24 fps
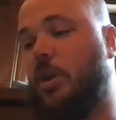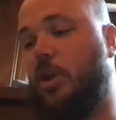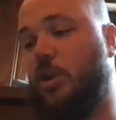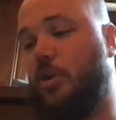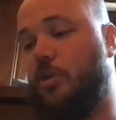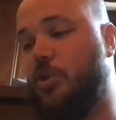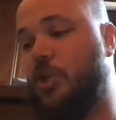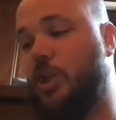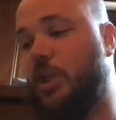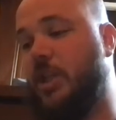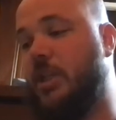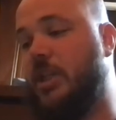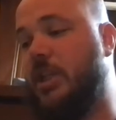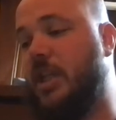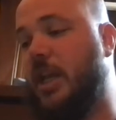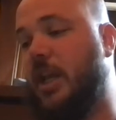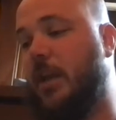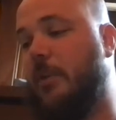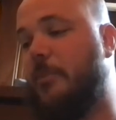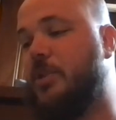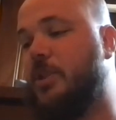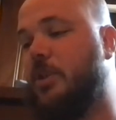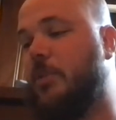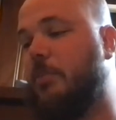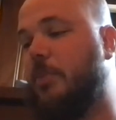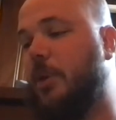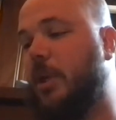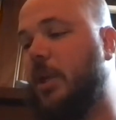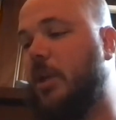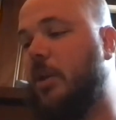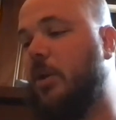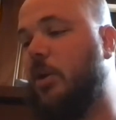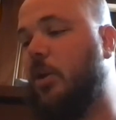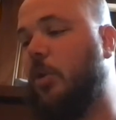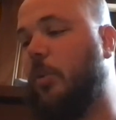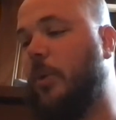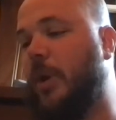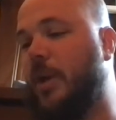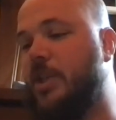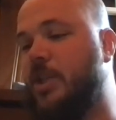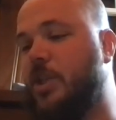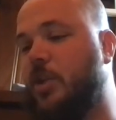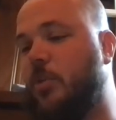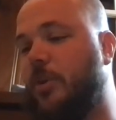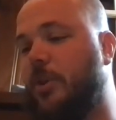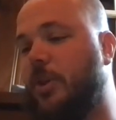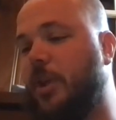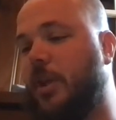Eugene Debs had been
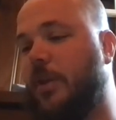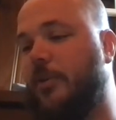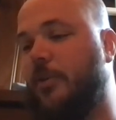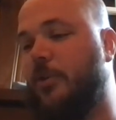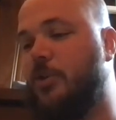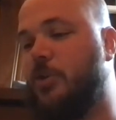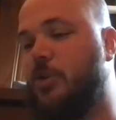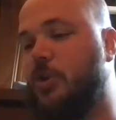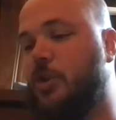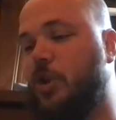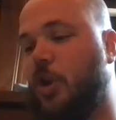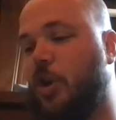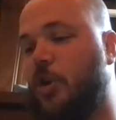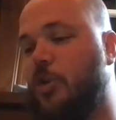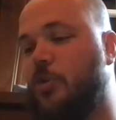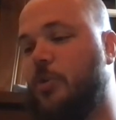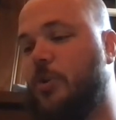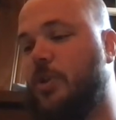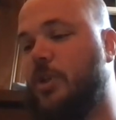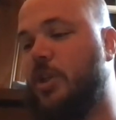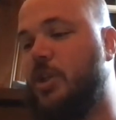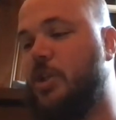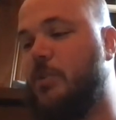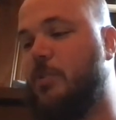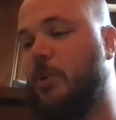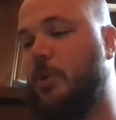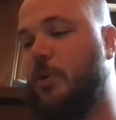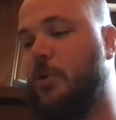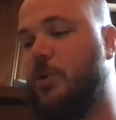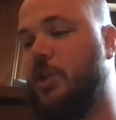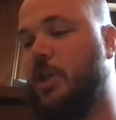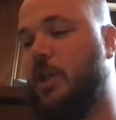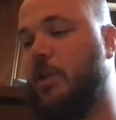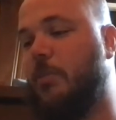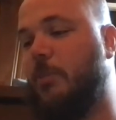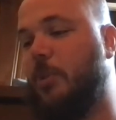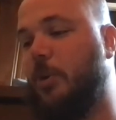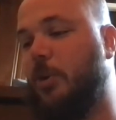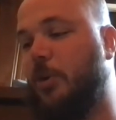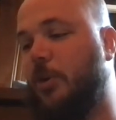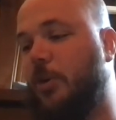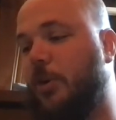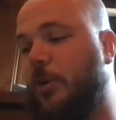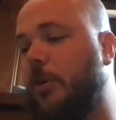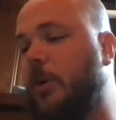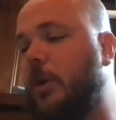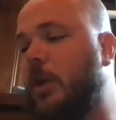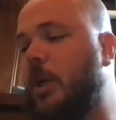arrested with others charged with conspiracy to
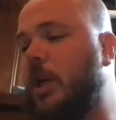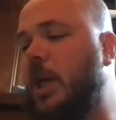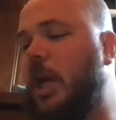murder,